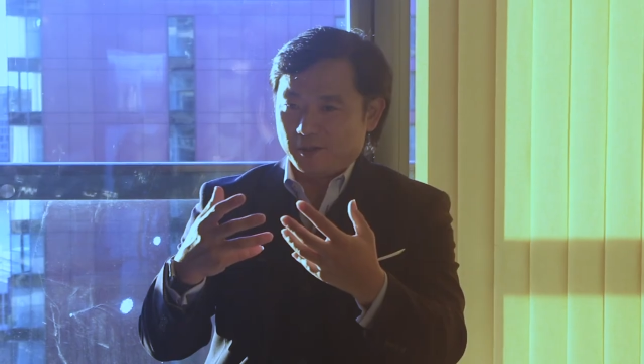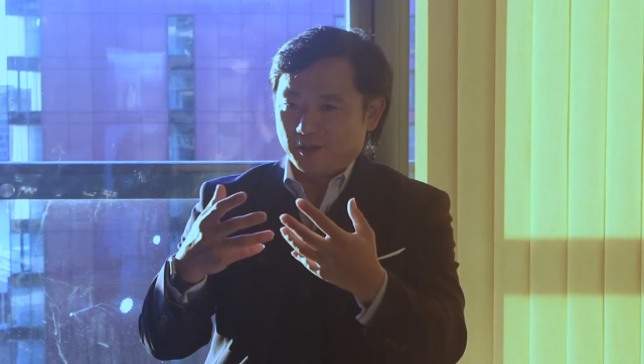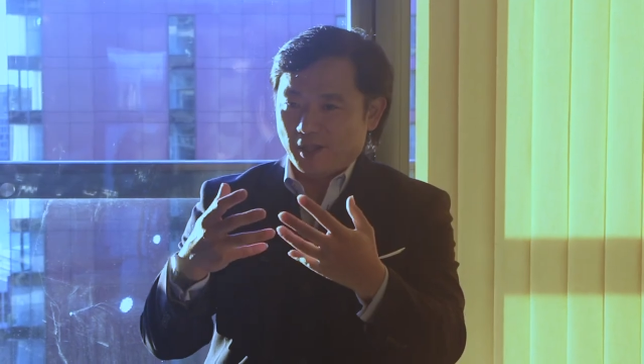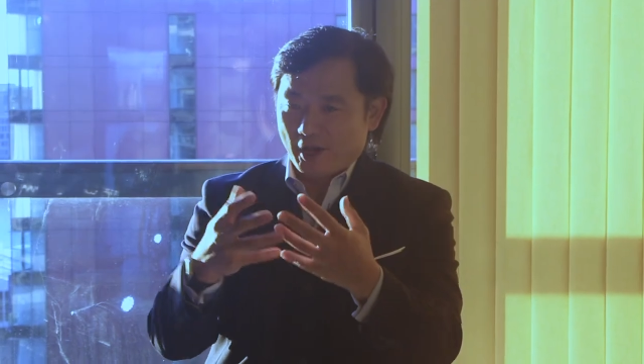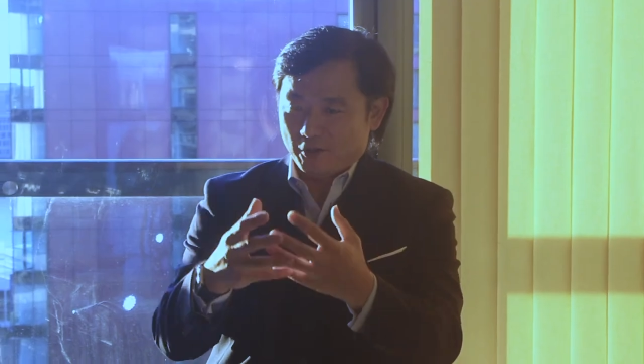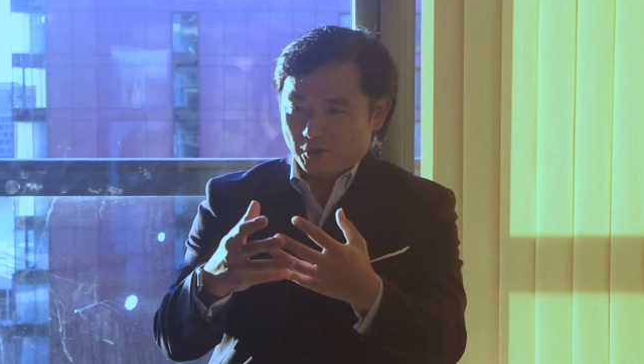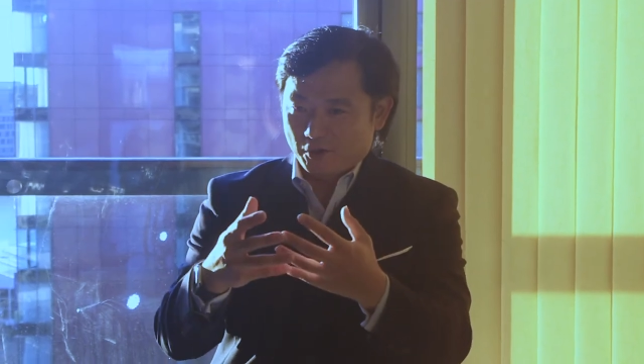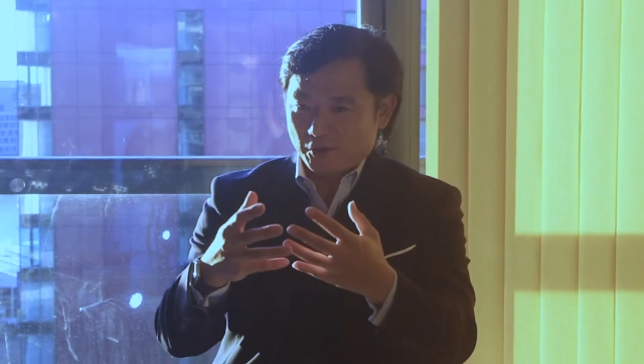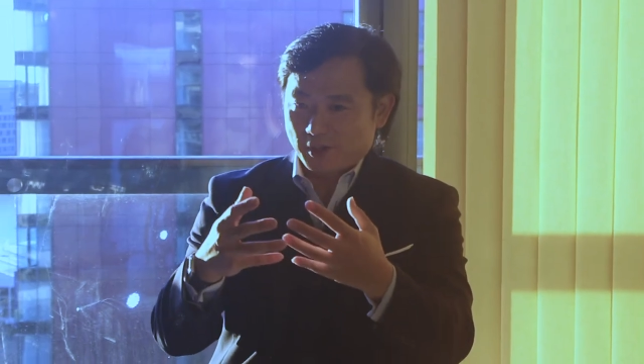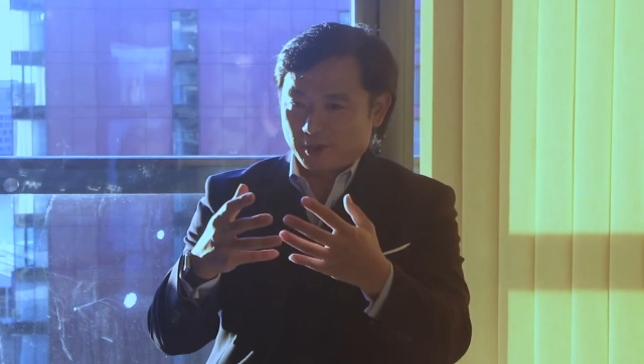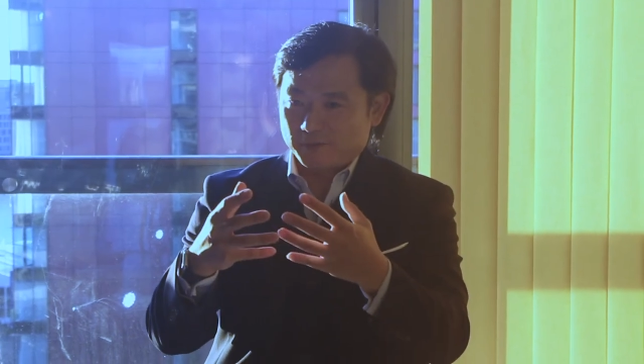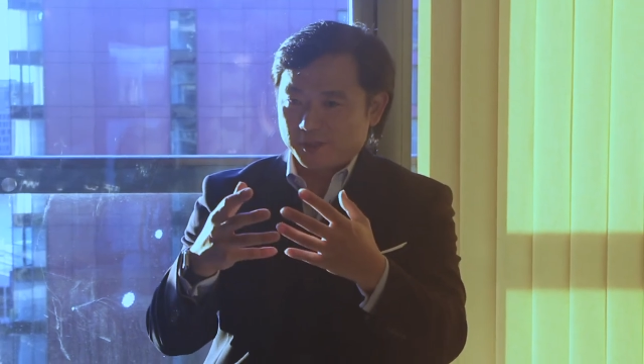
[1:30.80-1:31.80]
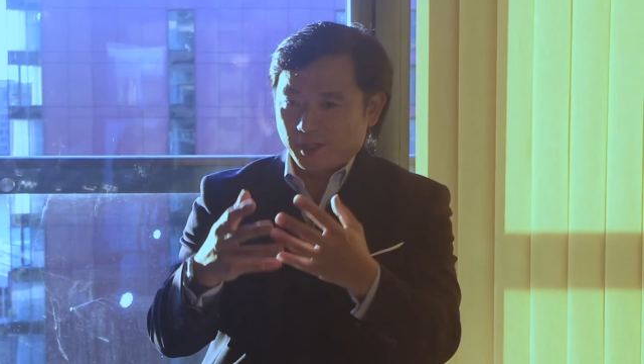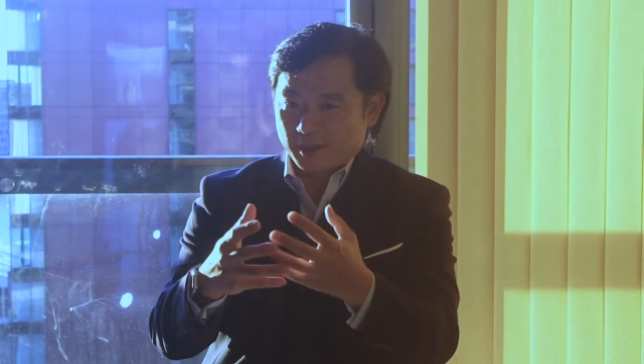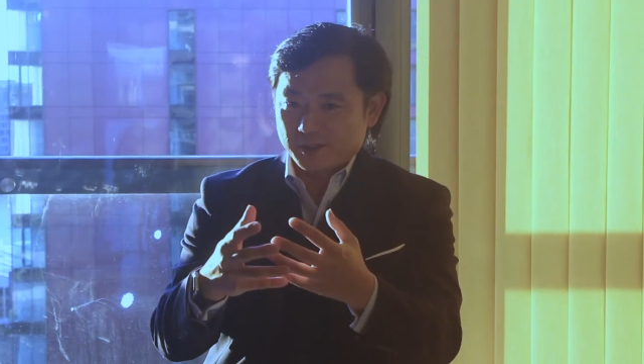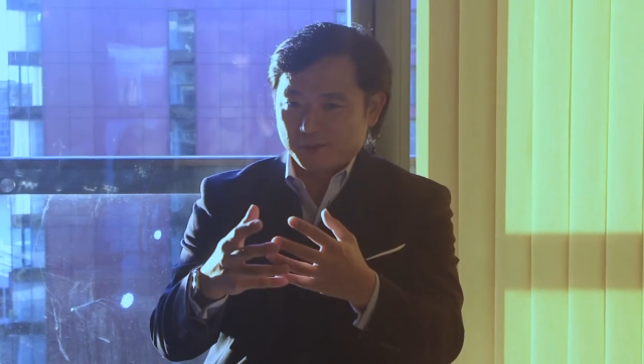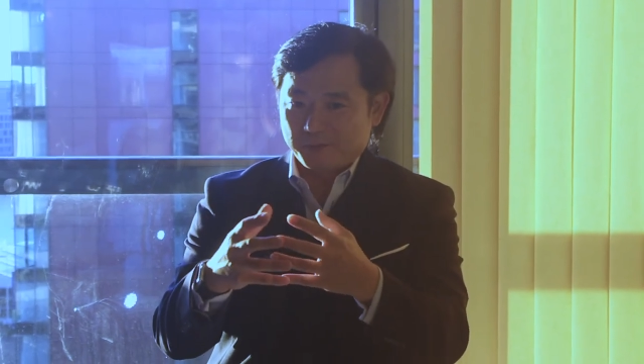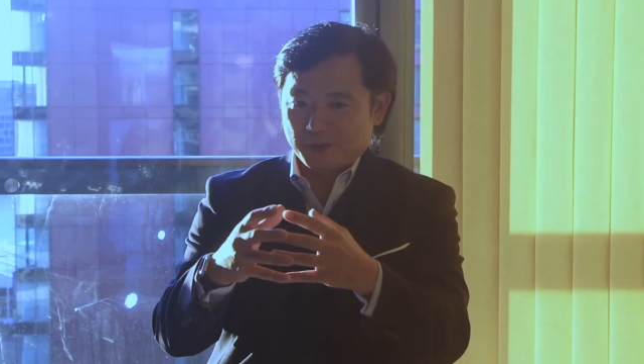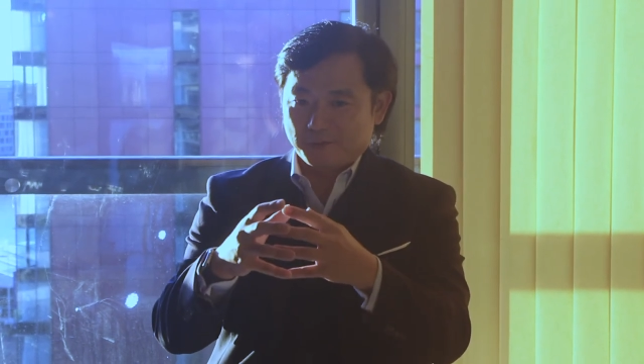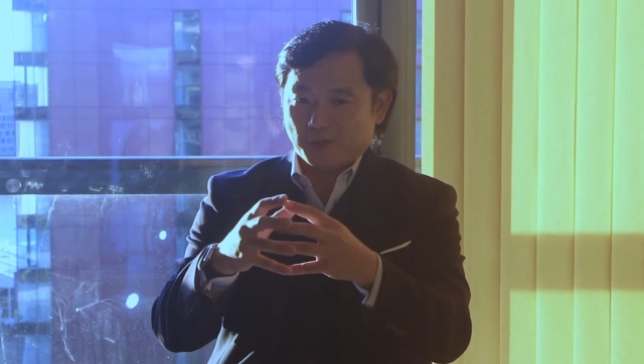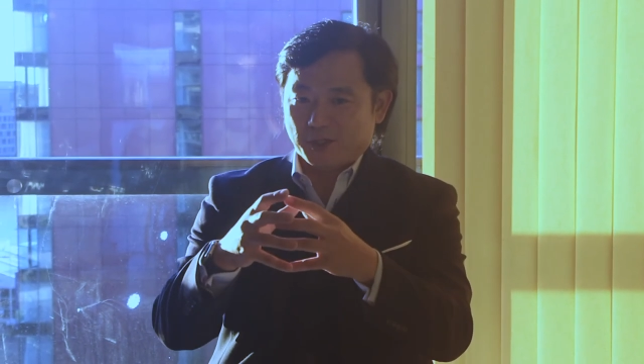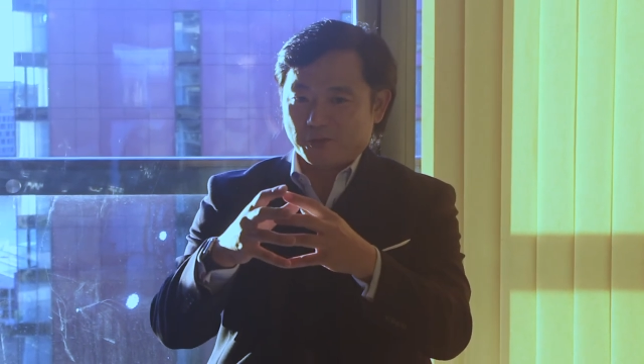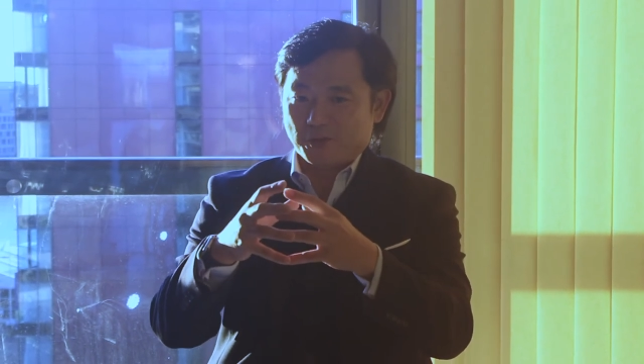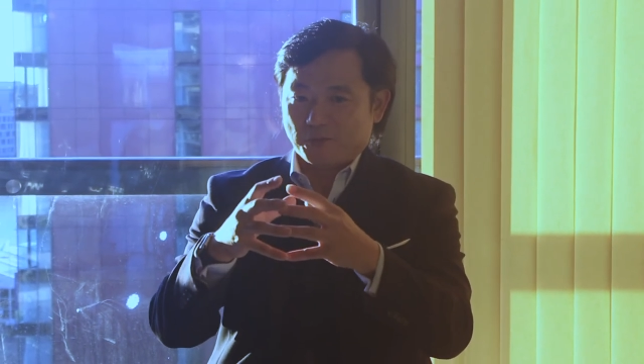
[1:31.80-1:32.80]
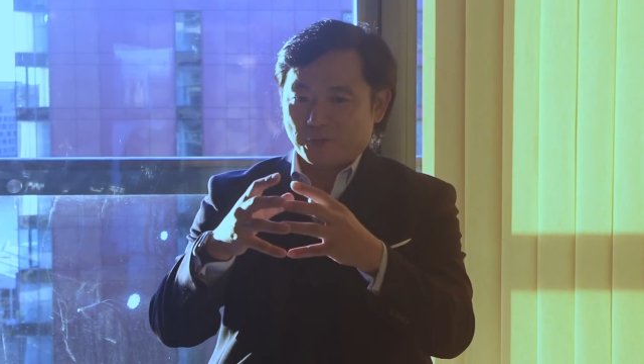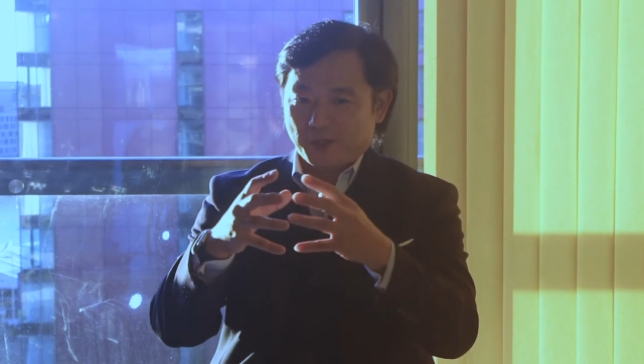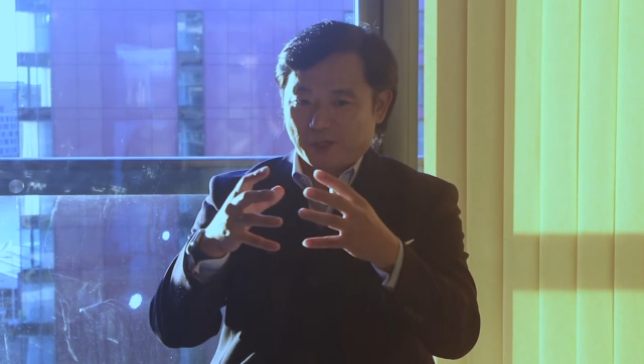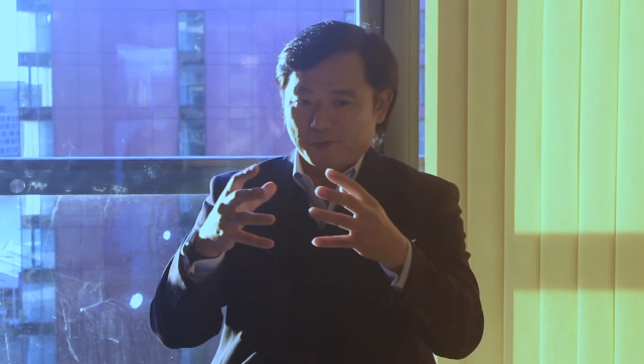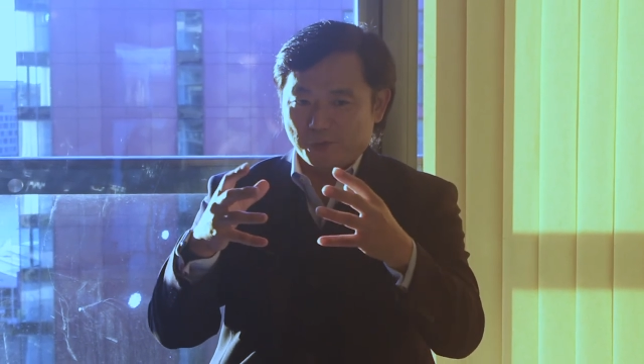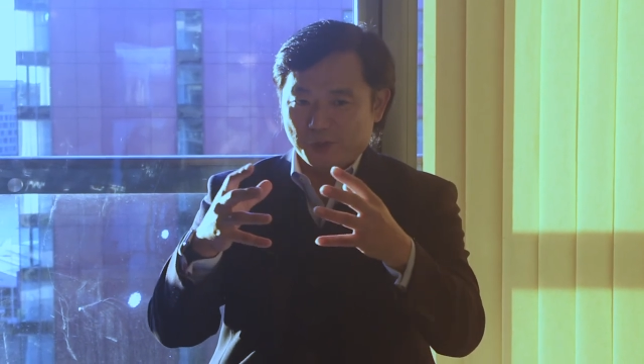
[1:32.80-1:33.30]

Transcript: in a narrow kind of sense, but rather we,